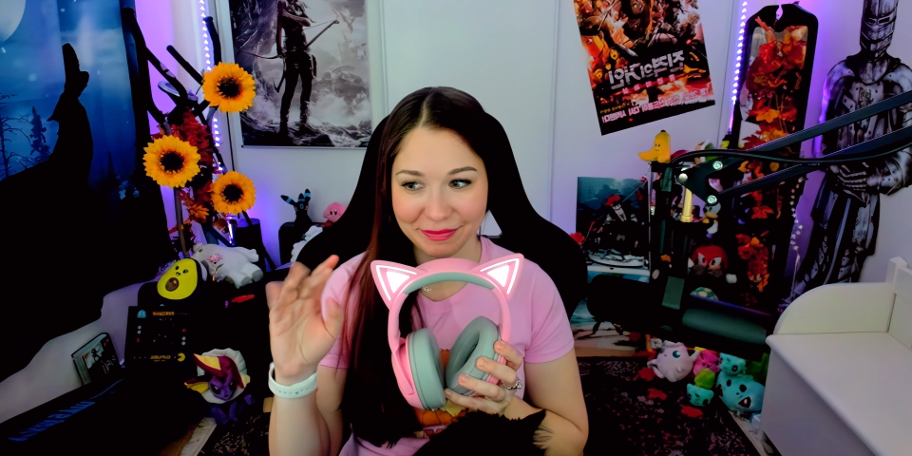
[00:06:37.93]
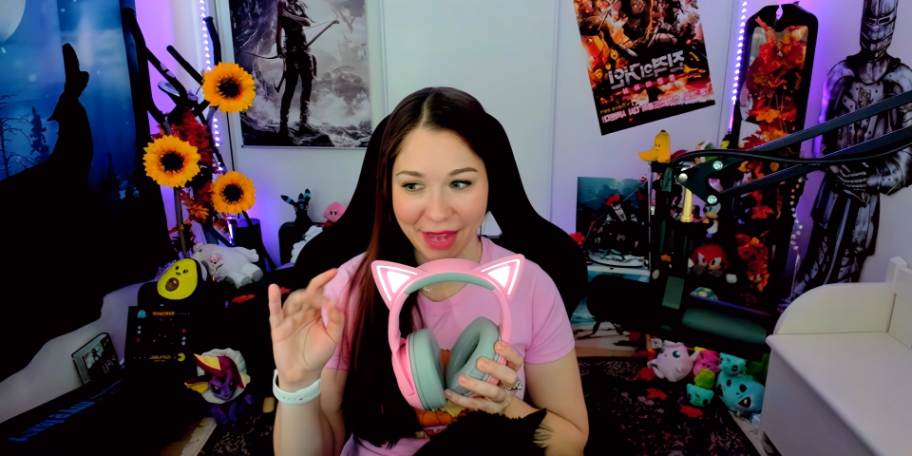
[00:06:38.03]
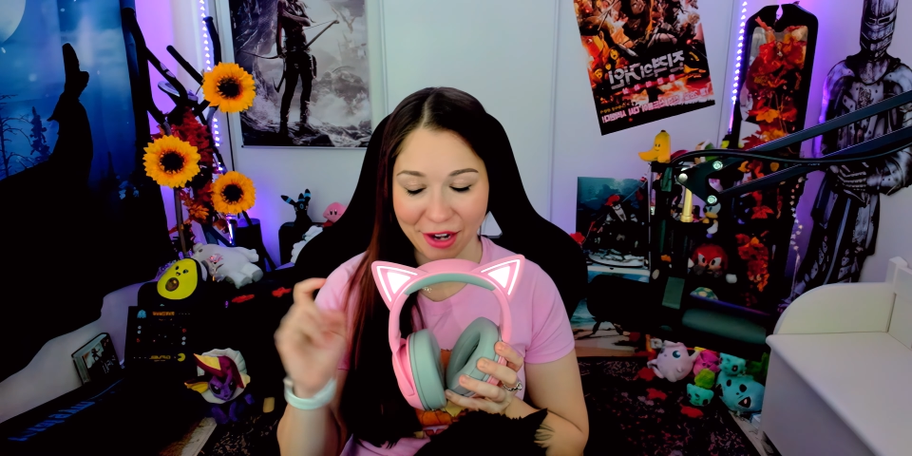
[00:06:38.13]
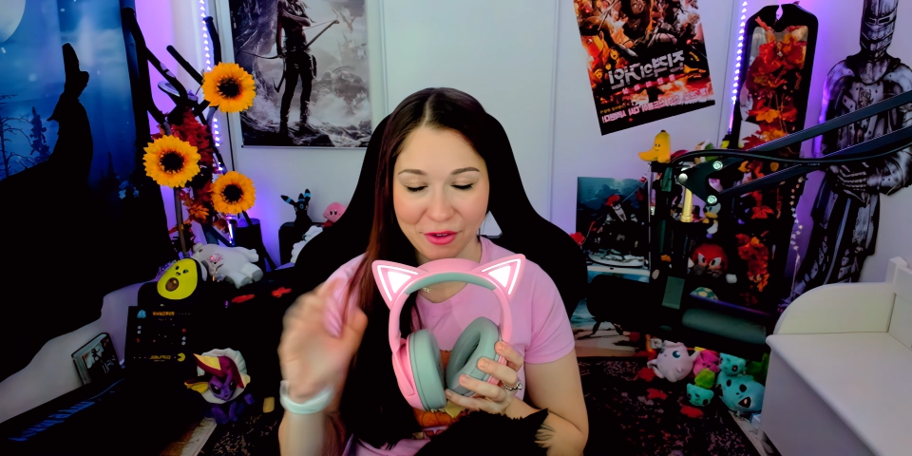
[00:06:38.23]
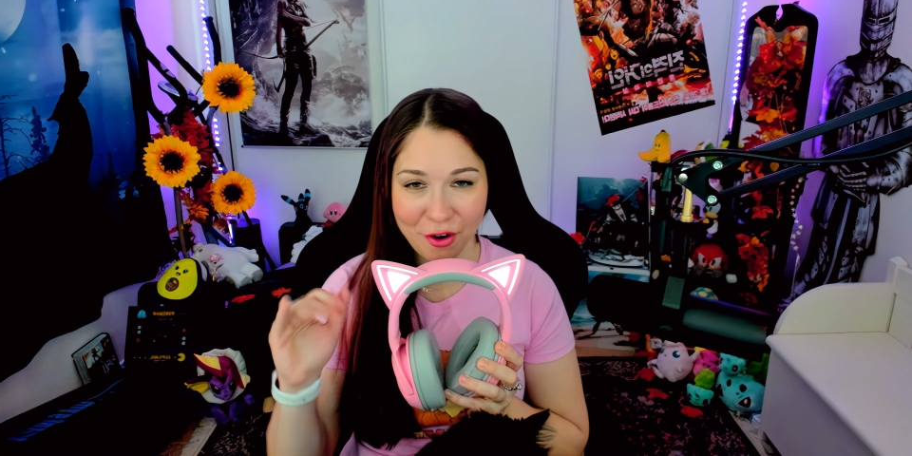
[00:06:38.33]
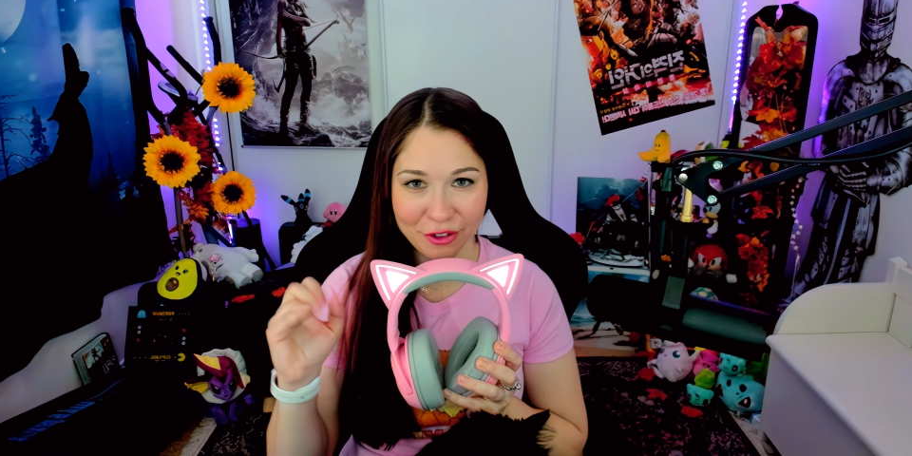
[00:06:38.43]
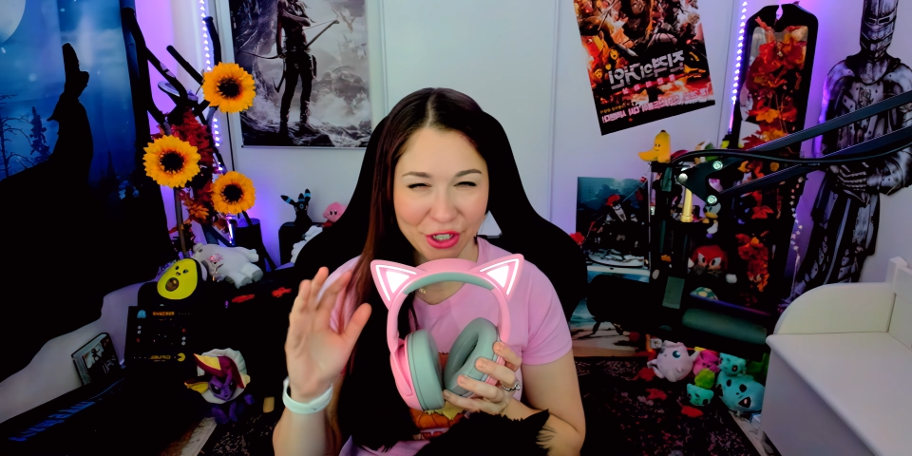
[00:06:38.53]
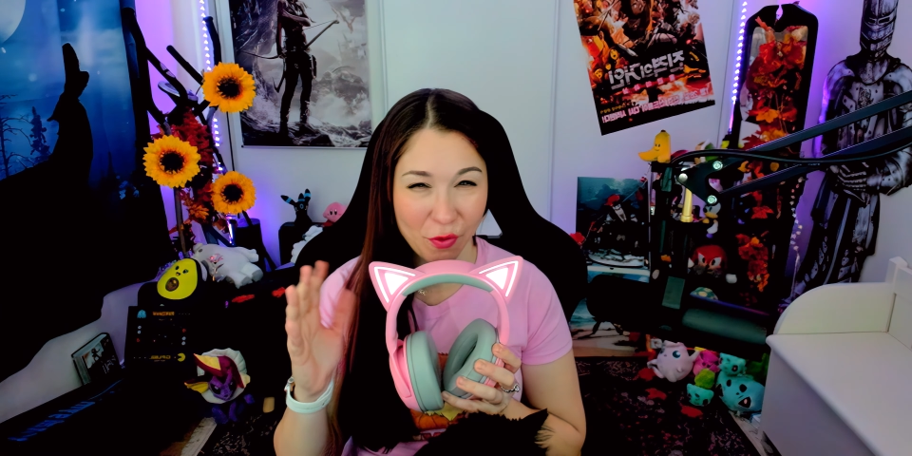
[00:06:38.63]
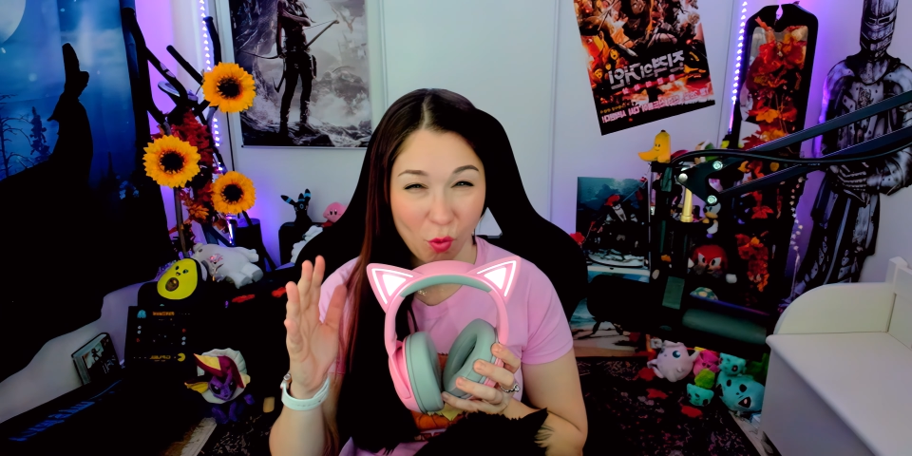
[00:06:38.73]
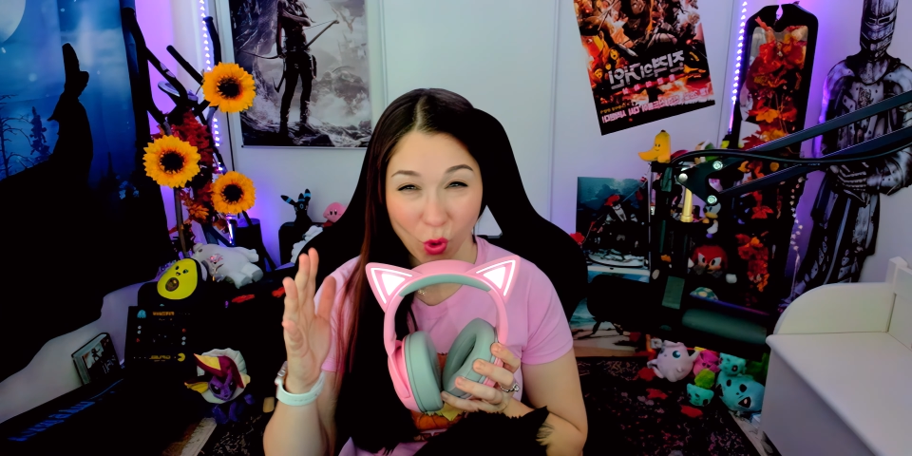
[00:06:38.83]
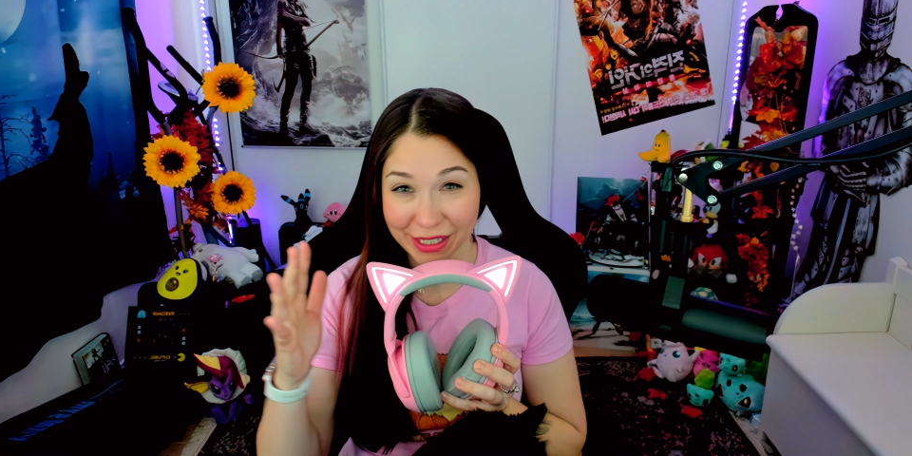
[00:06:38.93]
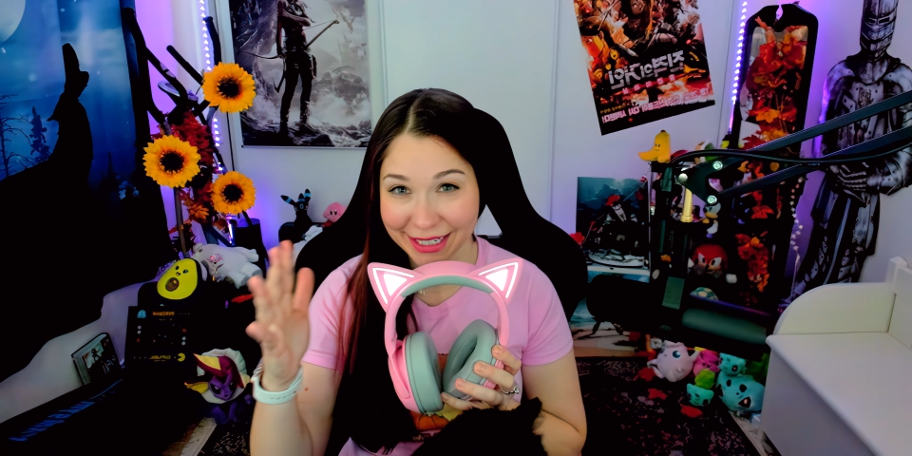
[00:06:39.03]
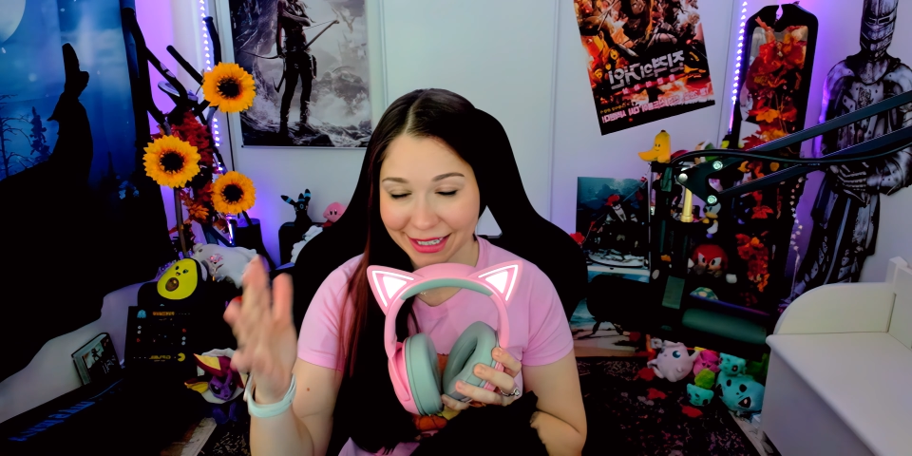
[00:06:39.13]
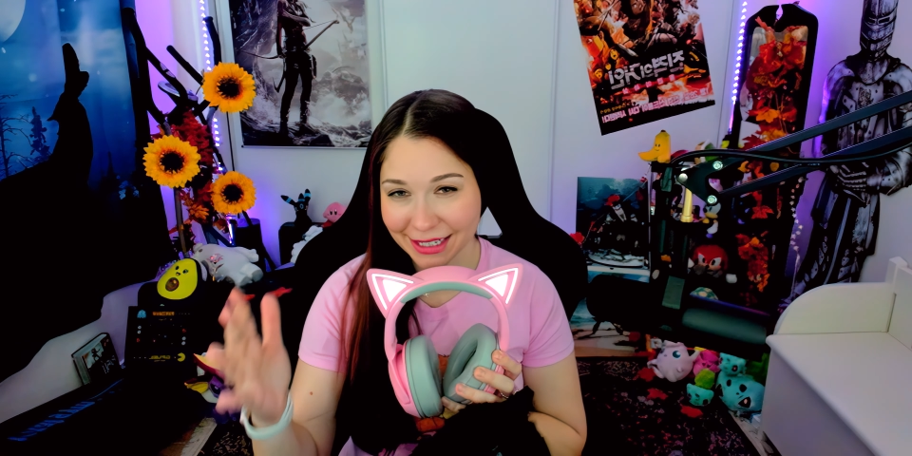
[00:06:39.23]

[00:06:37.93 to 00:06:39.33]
I don't know if she warns